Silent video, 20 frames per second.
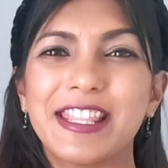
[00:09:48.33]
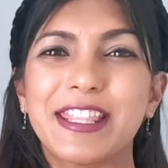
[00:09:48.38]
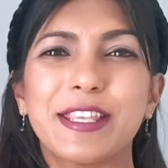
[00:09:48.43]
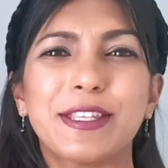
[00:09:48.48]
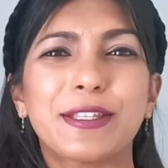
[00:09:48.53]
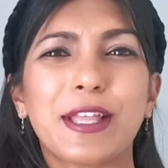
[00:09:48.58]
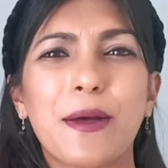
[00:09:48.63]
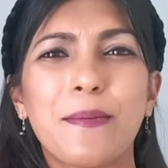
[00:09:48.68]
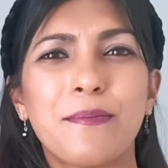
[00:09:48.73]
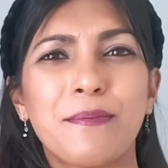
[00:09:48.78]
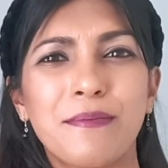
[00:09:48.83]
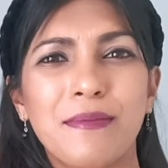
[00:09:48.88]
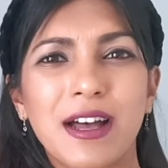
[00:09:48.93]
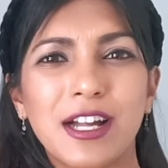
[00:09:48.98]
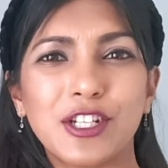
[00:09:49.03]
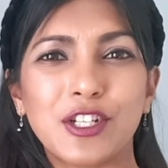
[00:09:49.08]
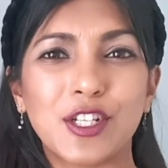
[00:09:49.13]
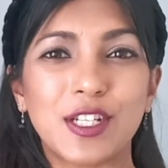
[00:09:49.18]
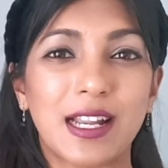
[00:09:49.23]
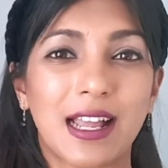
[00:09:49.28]
These are
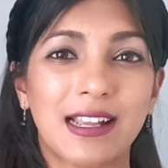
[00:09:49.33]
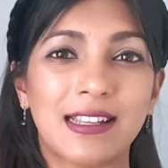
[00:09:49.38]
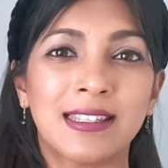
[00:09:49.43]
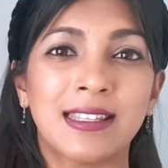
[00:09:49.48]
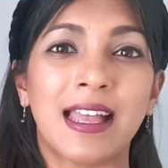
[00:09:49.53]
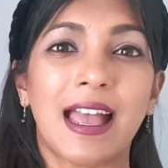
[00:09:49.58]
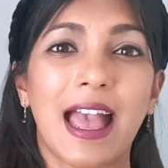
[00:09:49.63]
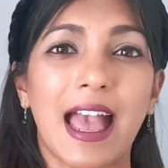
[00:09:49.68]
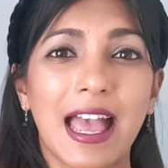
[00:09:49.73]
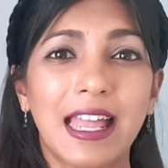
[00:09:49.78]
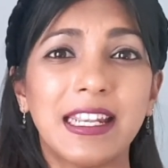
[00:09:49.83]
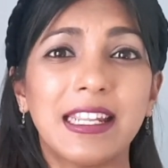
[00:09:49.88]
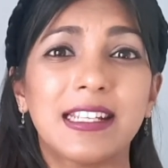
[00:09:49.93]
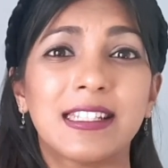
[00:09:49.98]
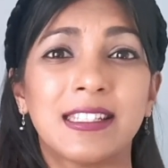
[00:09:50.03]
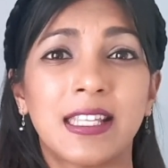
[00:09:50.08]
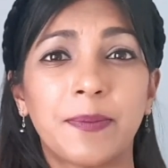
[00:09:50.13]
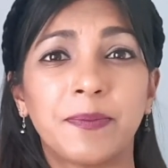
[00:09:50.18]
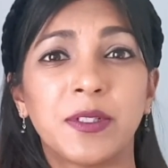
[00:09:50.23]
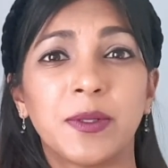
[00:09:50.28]
much nicer and
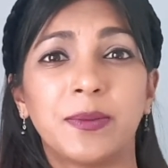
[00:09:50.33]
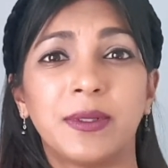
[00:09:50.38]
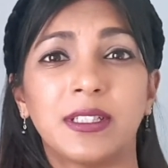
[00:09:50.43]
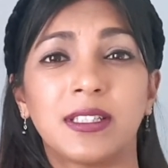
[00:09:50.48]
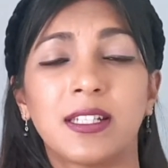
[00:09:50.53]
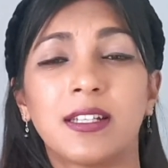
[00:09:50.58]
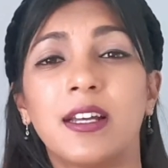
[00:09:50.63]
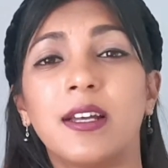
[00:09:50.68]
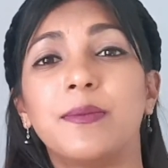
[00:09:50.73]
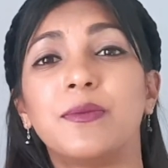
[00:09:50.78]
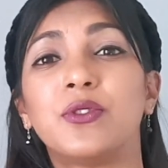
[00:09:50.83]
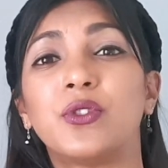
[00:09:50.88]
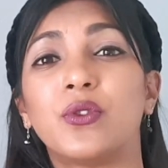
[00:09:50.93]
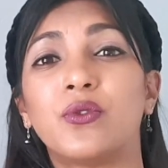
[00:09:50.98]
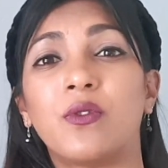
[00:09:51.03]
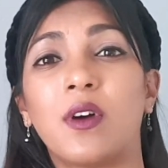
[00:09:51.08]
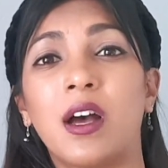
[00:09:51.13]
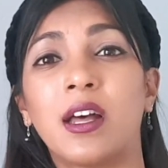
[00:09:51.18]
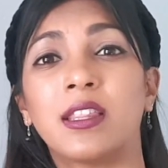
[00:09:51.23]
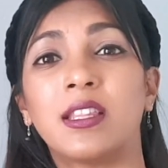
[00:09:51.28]
acceptable terms
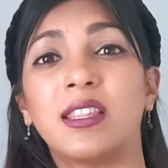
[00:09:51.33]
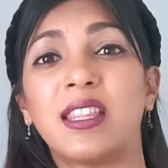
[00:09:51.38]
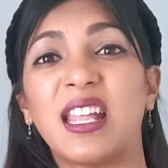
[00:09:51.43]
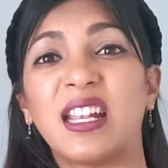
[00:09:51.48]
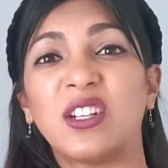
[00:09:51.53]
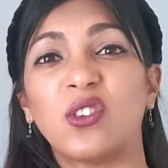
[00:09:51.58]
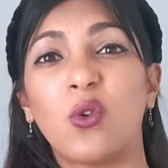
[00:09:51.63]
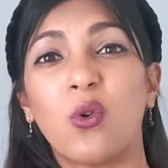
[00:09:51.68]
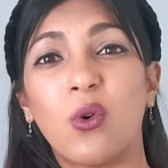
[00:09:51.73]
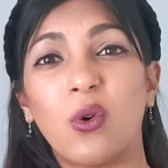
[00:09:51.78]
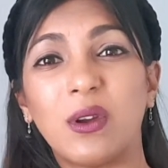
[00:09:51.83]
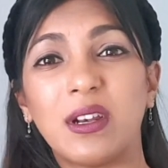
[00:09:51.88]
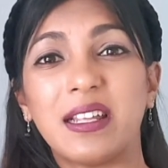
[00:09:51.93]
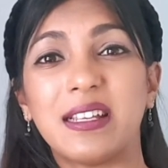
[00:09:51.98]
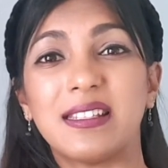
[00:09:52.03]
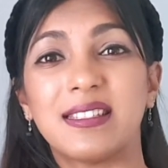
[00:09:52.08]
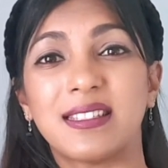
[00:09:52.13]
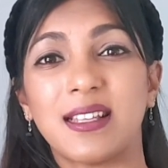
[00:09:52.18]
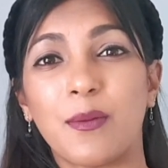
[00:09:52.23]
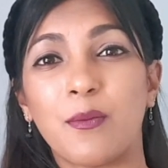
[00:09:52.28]
to rather than
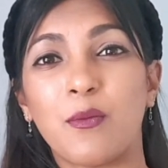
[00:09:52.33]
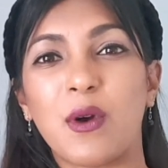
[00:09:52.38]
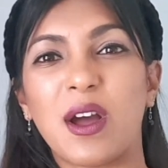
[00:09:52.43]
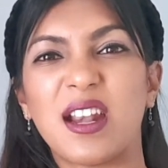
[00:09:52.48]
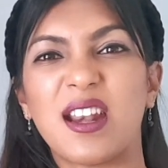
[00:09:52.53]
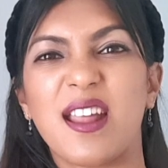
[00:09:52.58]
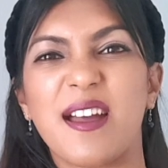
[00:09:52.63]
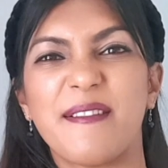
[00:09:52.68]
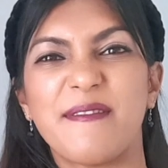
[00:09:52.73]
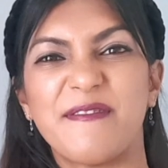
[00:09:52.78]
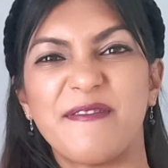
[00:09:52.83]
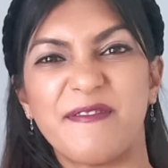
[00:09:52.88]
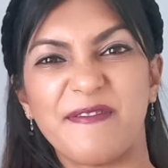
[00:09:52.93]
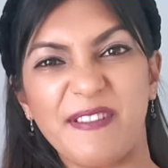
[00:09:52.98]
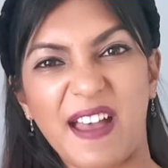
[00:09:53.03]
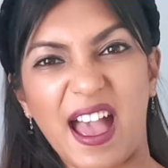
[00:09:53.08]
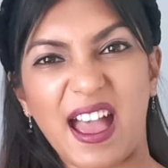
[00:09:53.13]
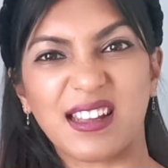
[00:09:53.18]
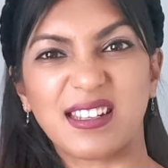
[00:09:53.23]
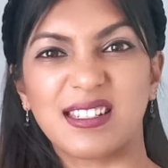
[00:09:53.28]
calling someone
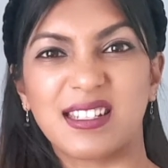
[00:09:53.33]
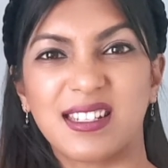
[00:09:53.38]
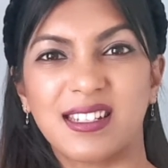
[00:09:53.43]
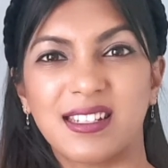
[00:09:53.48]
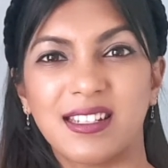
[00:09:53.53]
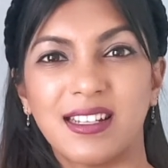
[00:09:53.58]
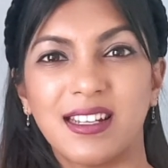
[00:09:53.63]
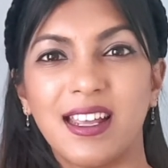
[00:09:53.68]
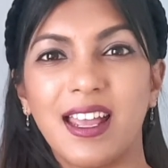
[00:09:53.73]
fat.